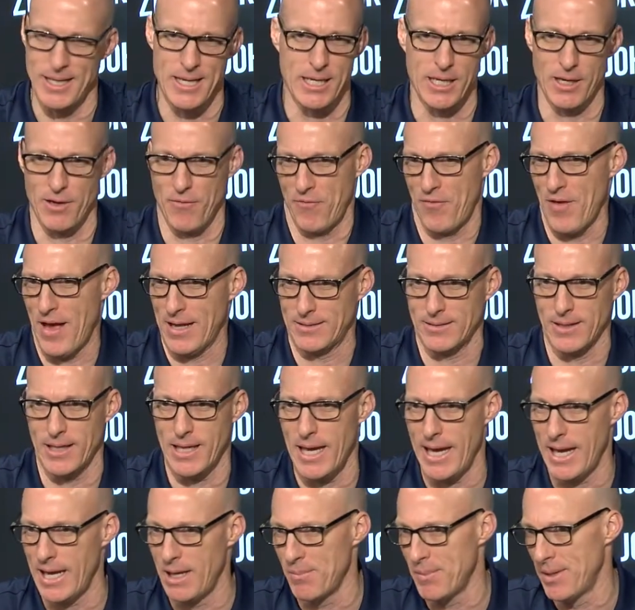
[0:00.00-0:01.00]
He can affect the
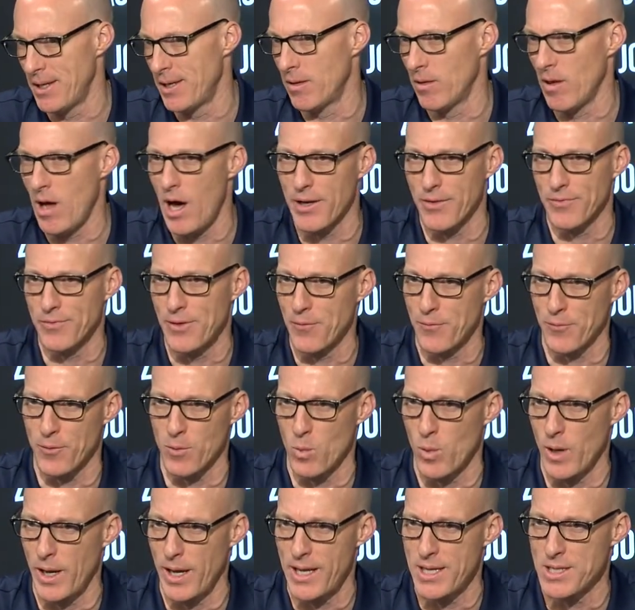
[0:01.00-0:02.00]
game in a lot of
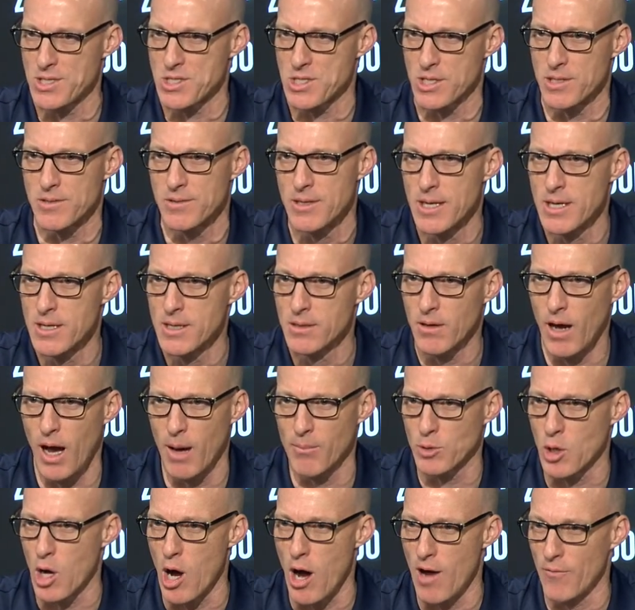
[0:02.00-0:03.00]
different ways, and
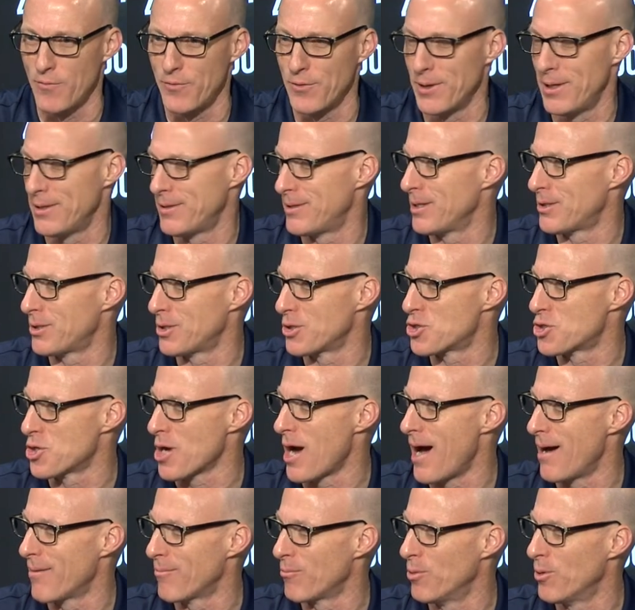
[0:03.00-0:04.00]
I'm confident that the
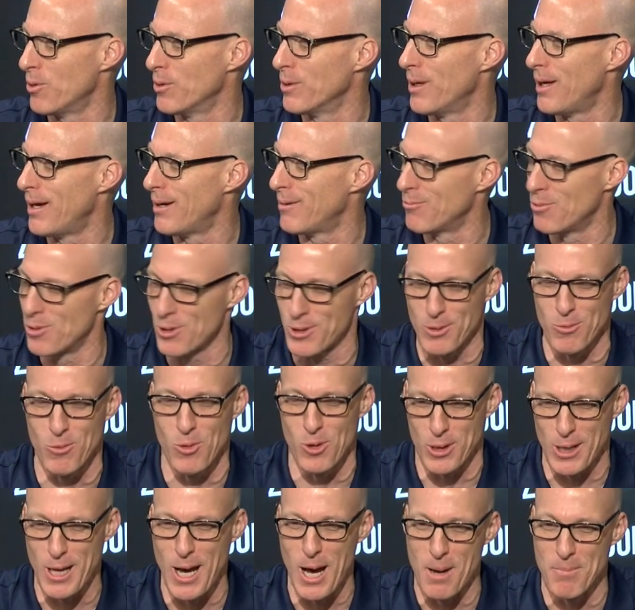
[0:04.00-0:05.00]
shot
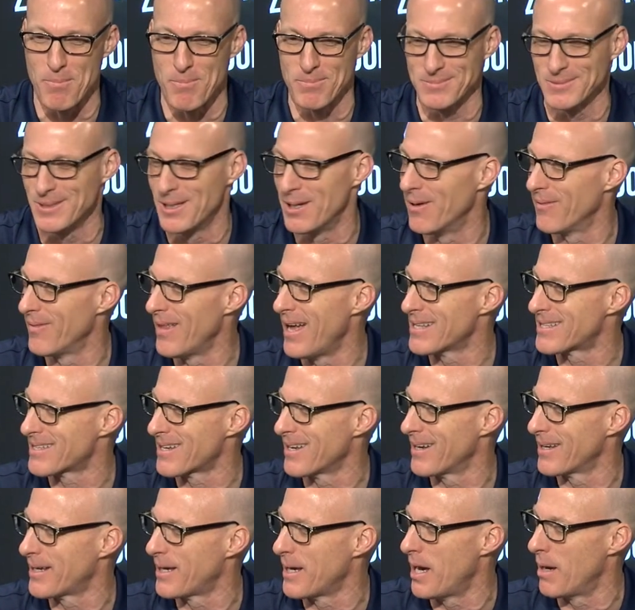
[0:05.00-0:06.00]
will come. You know, that's
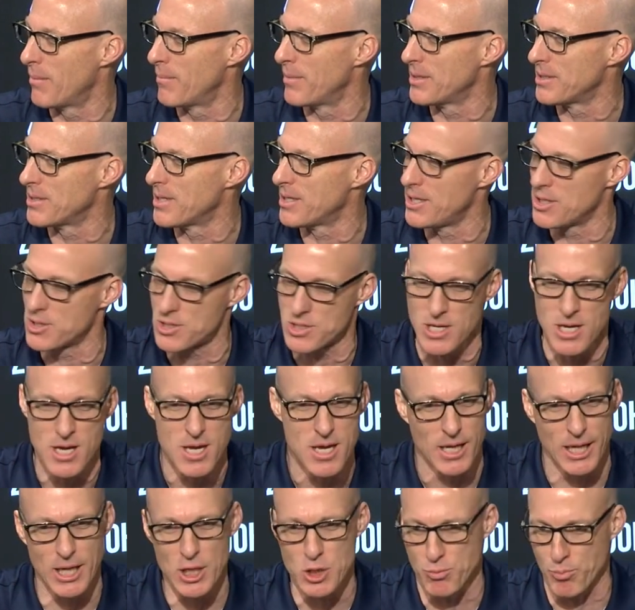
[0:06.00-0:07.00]
going to come.
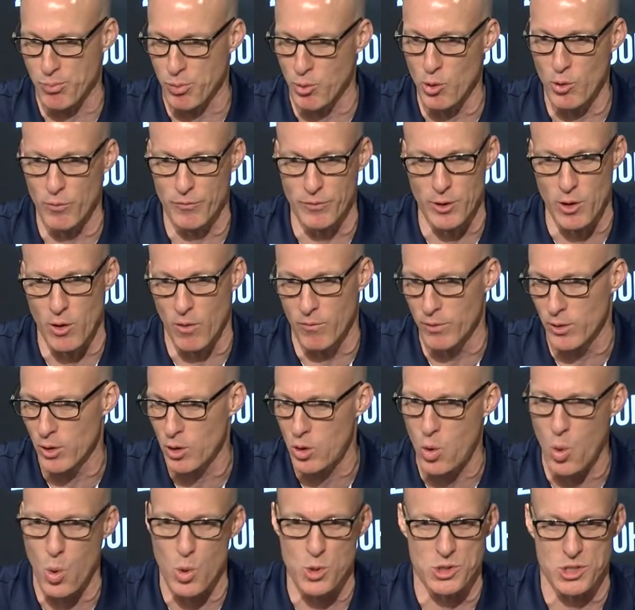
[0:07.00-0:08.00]
He's proven over the
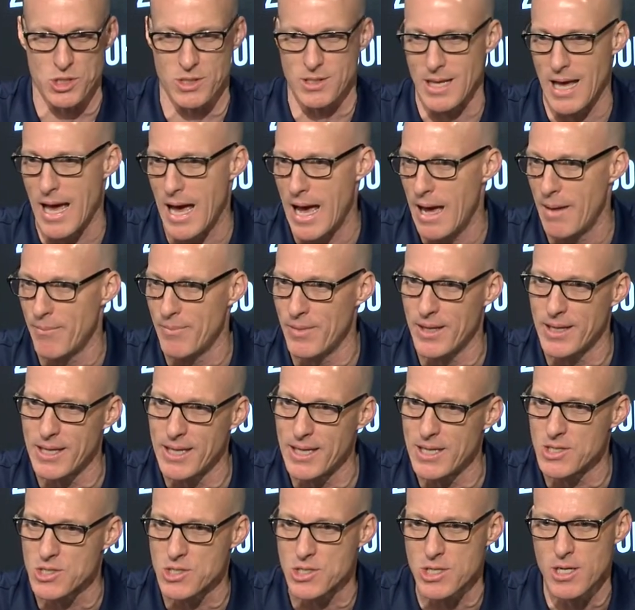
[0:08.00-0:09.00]
course of time that
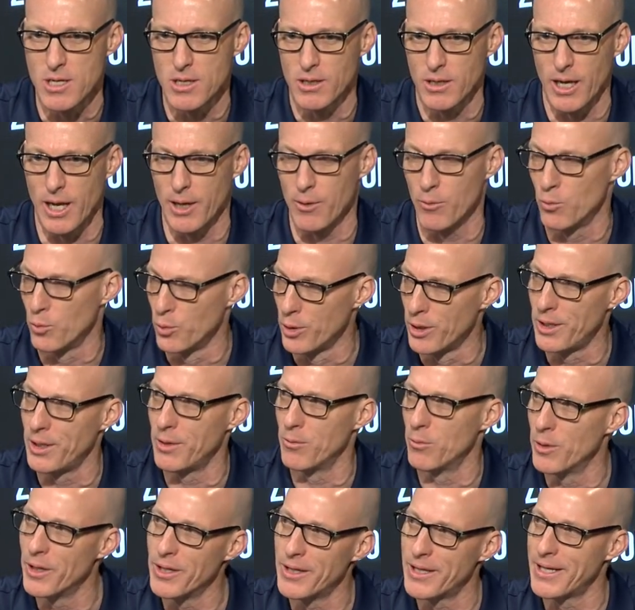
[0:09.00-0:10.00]
he's a really,
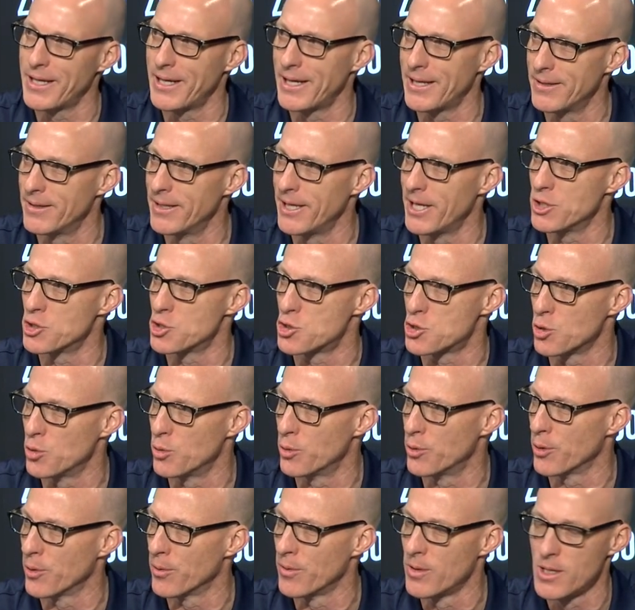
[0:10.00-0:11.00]
really elite
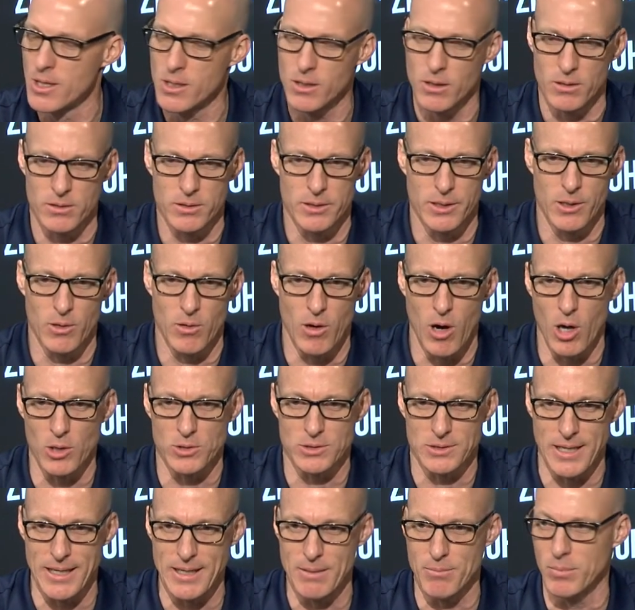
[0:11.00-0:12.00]
shooter. You know, our
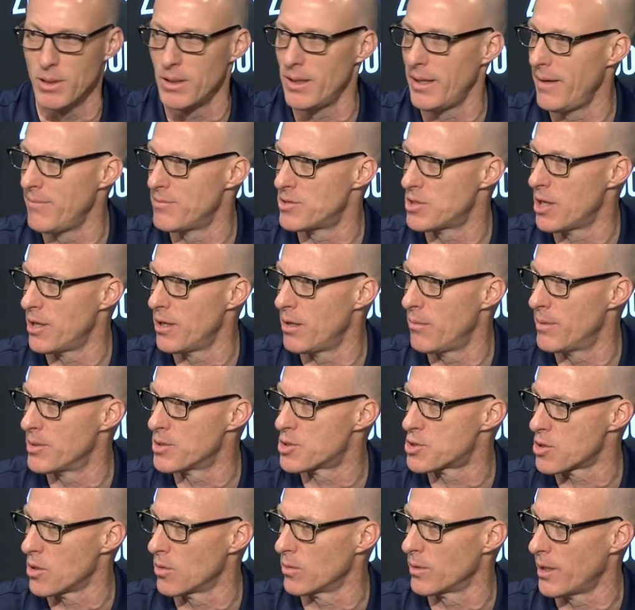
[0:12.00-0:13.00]
team believes in him, and
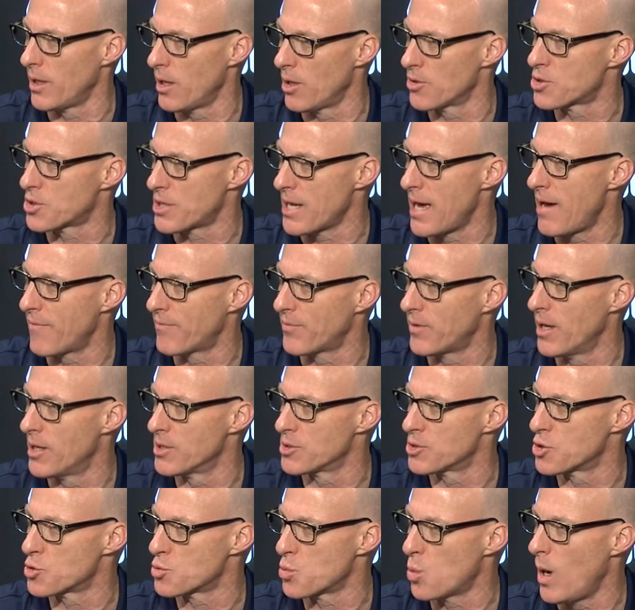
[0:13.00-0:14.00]
certainly our staff
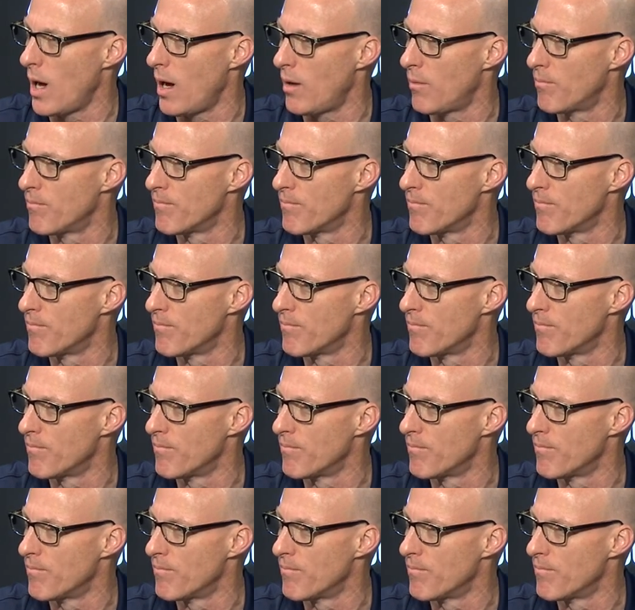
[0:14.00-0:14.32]
does as well.